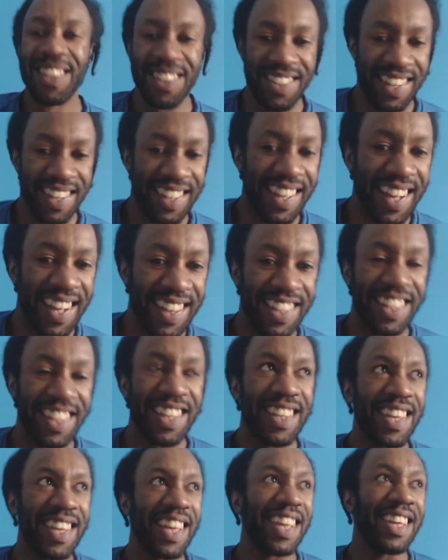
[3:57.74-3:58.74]
Because at the end
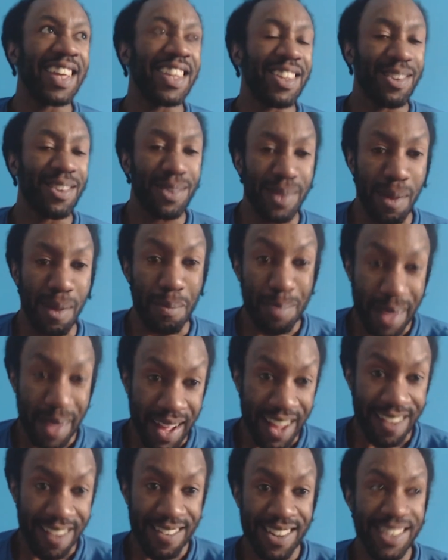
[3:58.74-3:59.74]
of the day, you know, they're
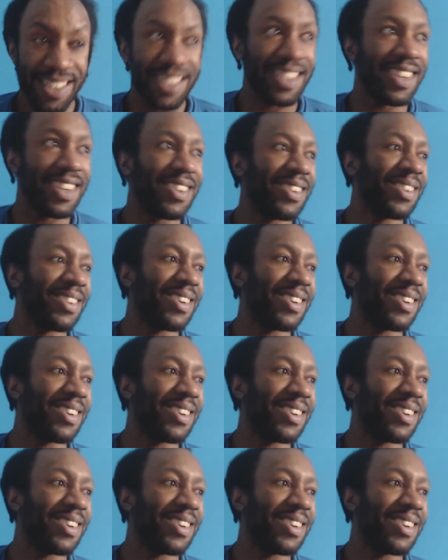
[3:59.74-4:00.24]
pirates, they're